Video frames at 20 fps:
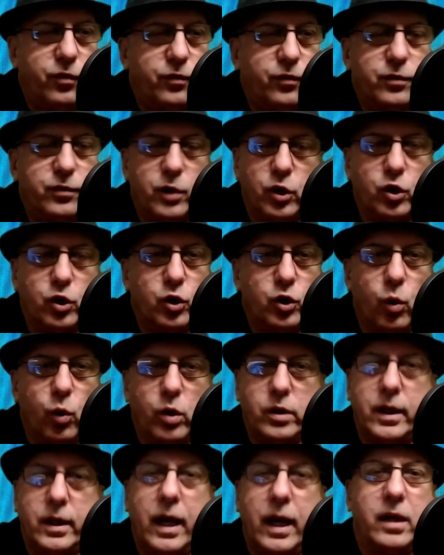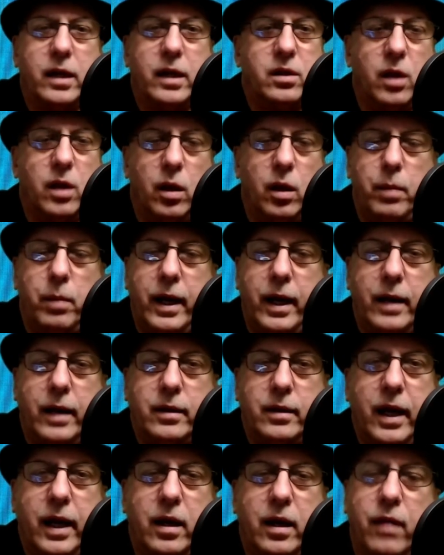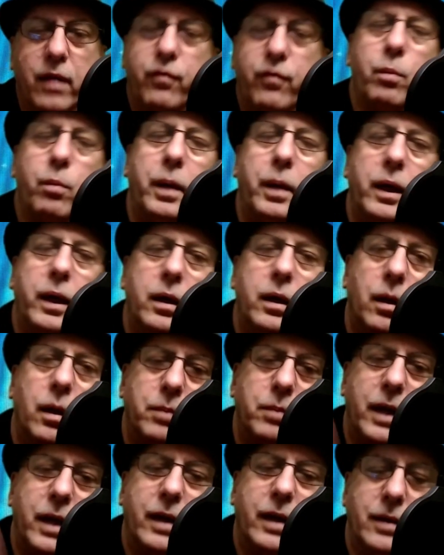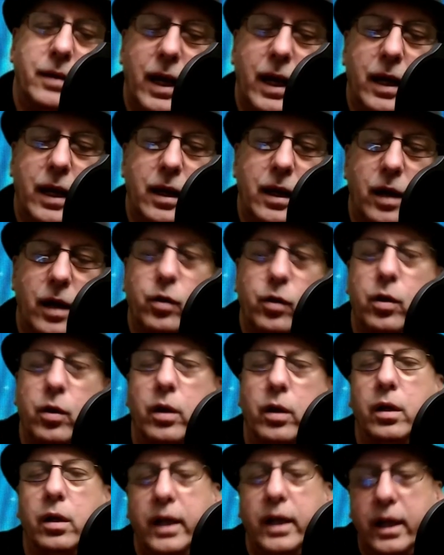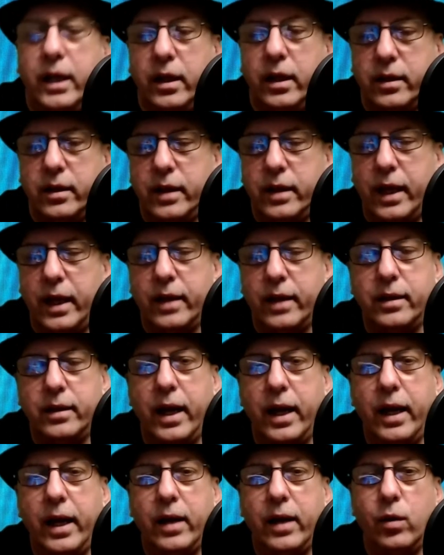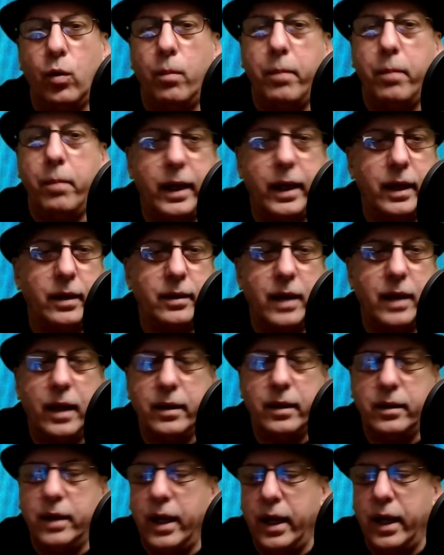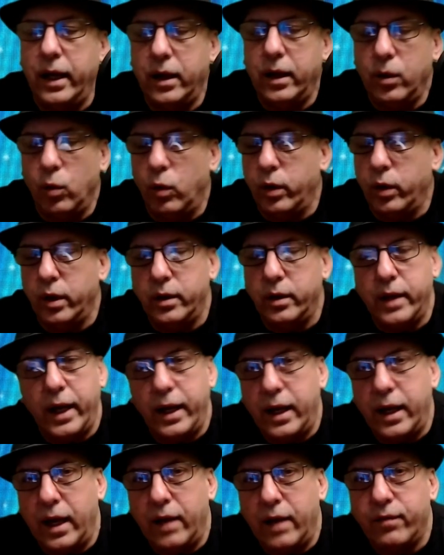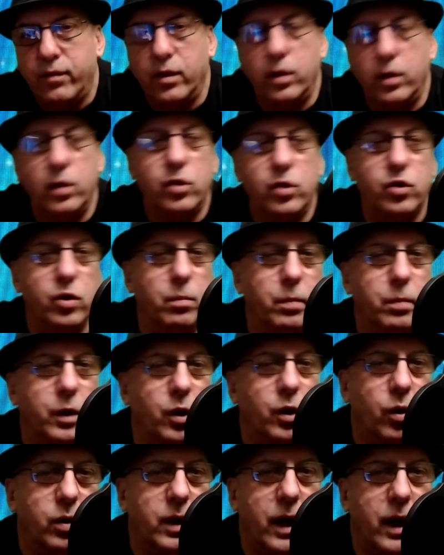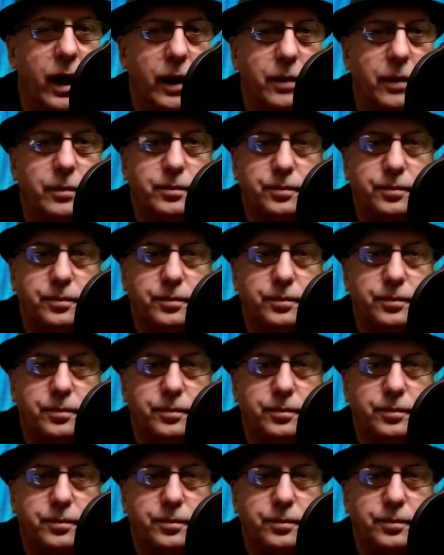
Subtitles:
The store's got to sell it by that date. If you pick it up that day and you're going to eat it that day or make it that day or the day after, you should be okay.